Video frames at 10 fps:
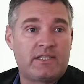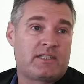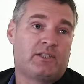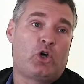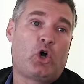
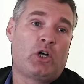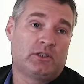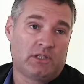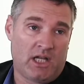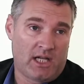listed
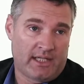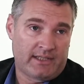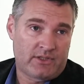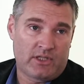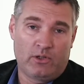
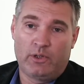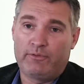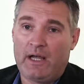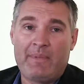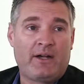online. So
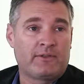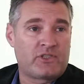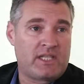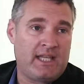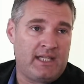if I'm out of
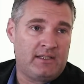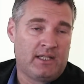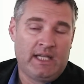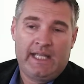state